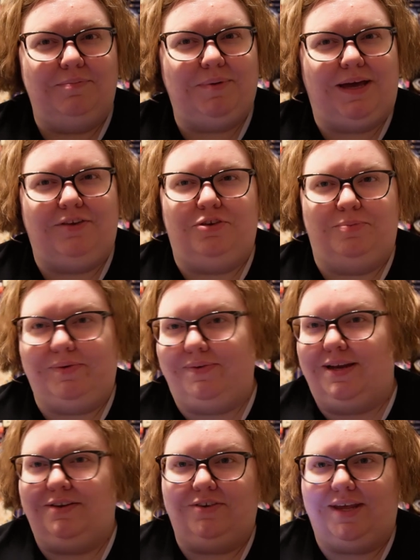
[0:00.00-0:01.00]
but I should be
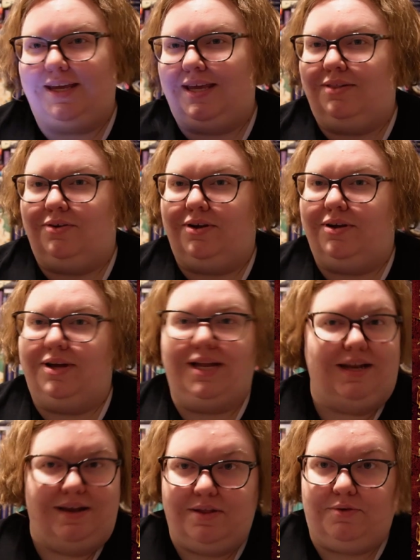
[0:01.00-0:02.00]
finished like either in
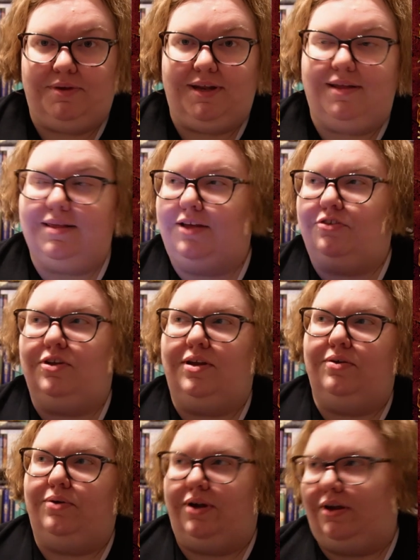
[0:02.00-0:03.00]
another reading session
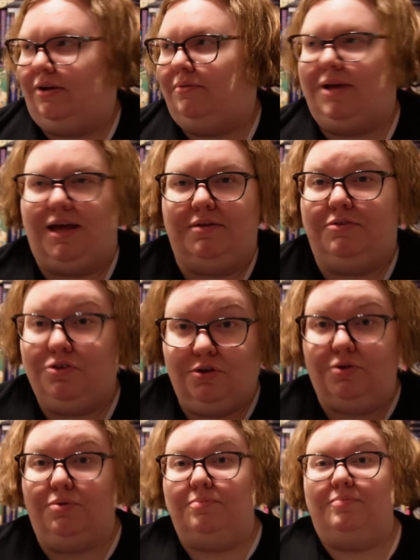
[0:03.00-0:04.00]
or
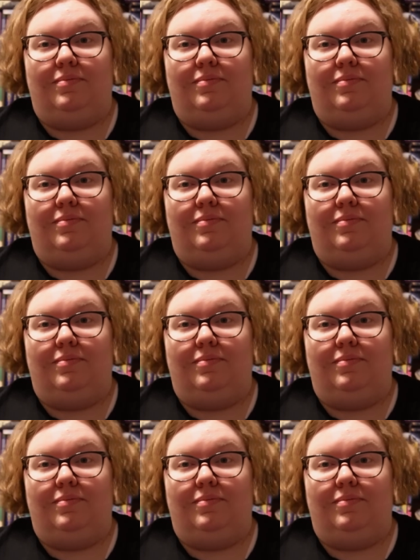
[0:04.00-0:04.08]
two.